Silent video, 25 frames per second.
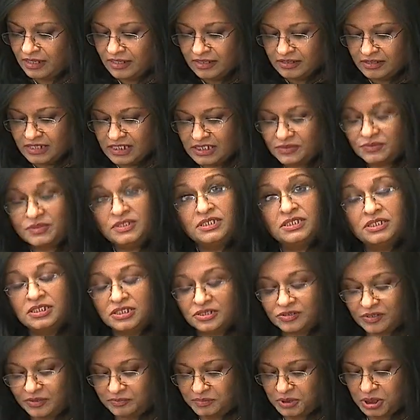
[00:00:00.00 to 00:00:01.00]
This was a
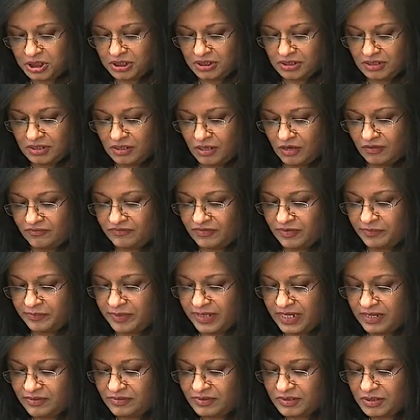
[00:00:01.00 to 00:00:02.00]
description of the
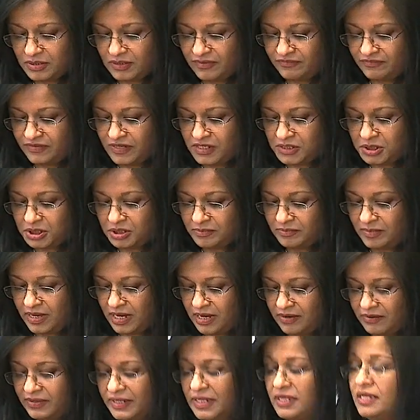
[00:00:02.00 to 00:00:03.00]
appearance of the Virgin
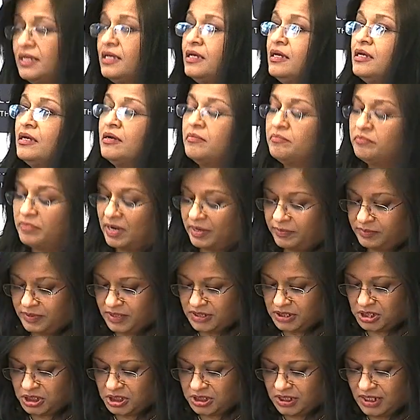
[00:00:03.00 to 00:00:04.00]
Mary,
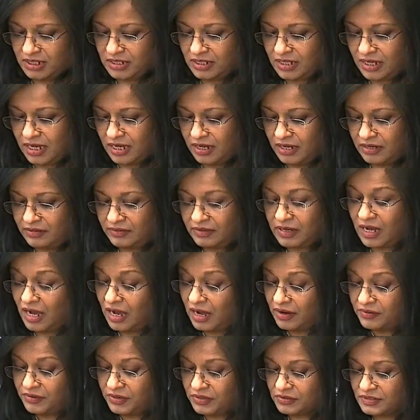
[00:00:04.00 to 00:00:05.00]
published in
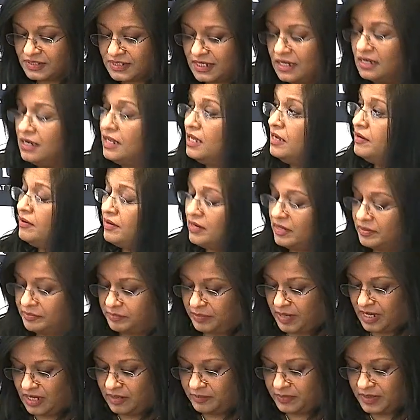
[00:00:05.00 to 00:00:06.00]
Cairo's Al-Hiram
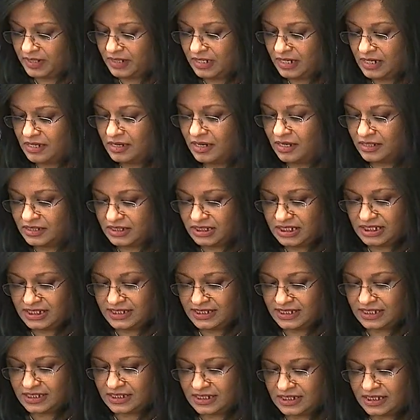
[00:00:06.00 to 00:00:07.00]
paper in
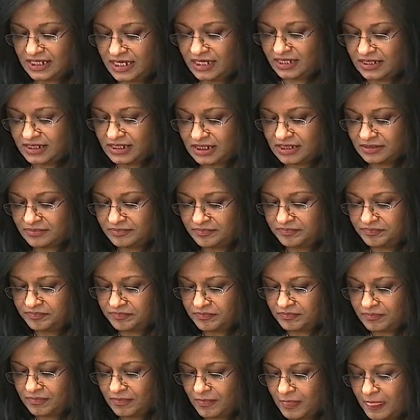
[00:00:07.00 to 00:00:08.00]
1968.
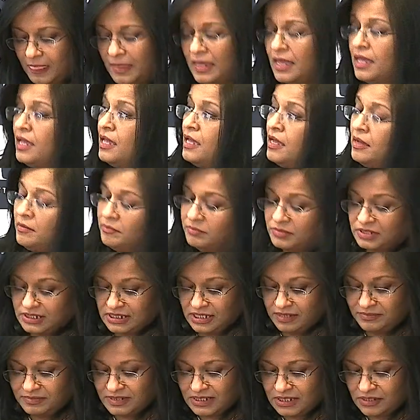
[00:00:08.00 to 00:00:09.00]

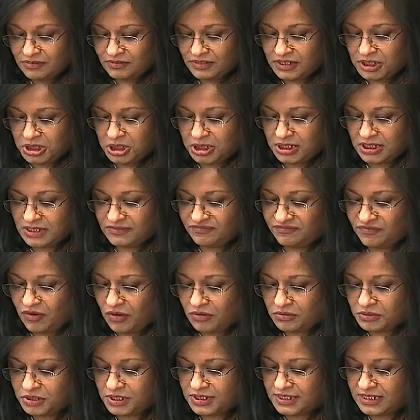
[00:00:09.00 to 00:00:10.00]
Muslims and Christians
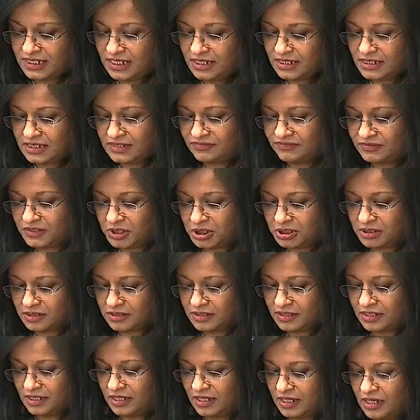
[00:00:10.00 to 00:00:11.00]
flock to see this vision
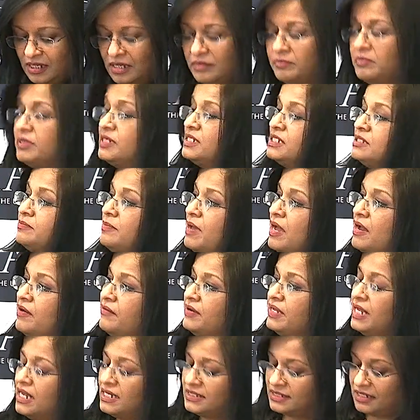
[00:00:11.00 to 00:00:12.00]
because
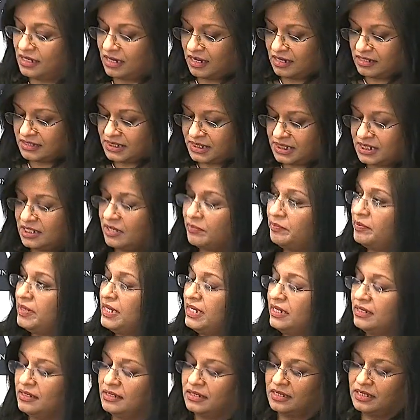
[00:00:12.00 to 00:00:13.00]
Mary has a lasting
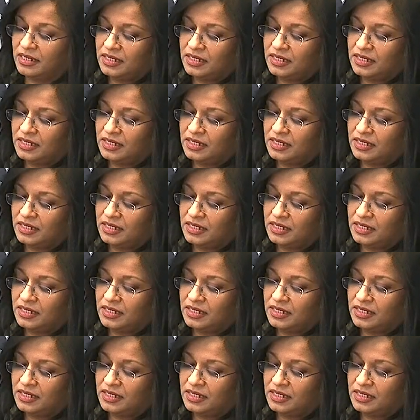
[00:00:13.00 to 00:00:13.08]
appeal